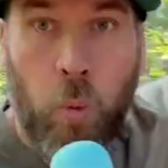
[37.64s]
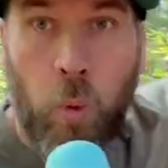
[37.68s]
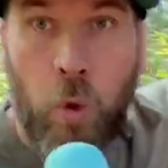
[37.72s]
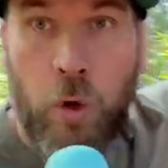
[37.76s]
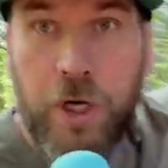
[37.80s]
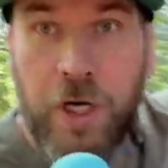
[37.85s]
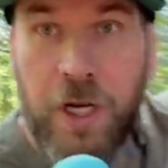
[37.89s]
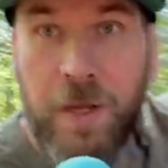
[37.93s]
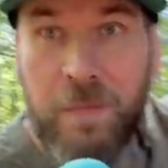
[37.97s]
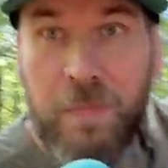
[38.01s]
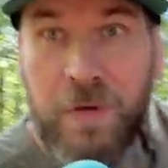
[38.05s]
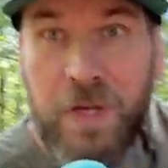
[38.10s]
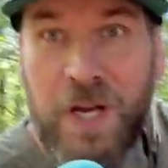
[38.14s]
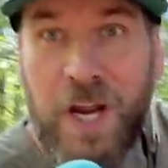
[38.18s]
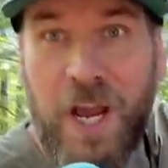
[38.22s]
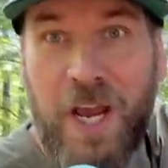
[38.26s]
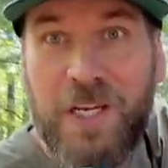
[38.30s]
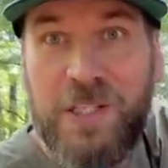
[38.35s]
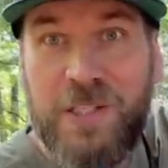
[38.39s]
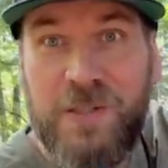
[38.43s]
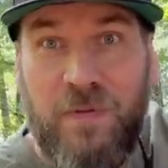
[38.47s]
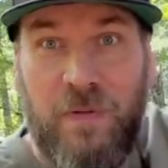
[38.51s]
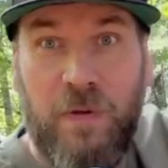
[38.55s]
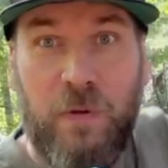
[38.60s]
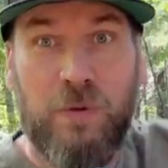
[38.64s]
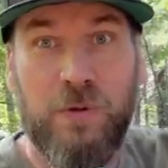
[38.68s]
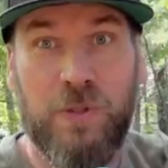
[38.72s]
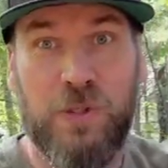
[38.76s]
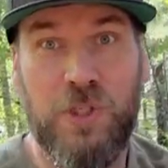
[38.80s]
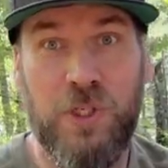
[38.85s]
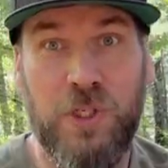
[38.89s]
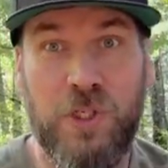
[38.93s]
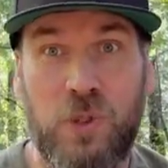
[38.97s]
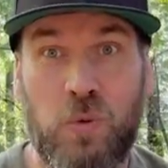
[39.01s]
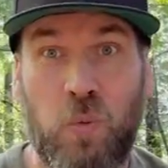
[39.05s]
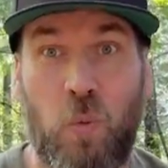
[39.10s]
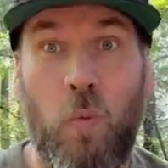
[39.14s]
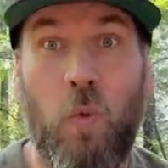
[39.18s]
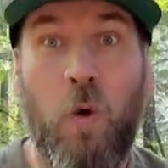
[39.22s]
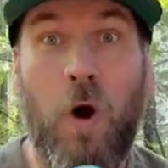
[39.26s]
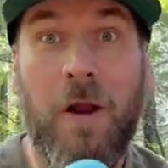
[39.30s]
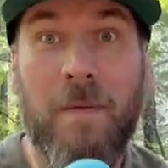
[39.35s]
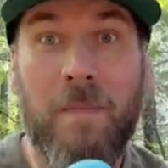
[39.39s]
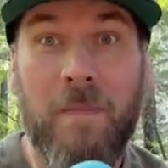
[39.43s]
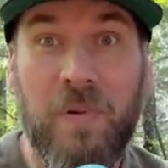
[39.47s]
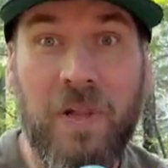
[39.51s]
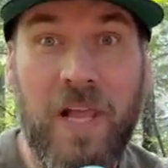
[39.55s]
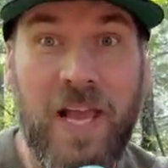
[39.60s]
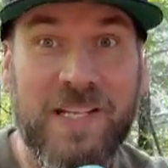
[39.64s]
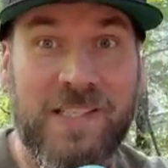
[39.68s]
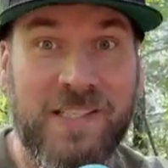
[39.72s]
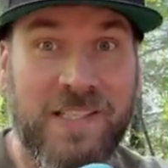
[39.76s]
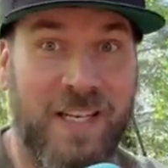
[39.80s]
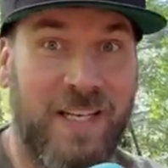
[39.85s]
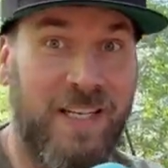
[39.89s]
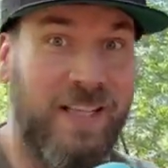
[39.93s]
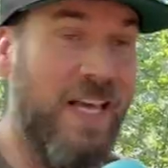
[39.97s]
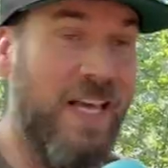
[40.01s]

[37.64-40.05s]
Wouldn't it be nice if it was just one blessing?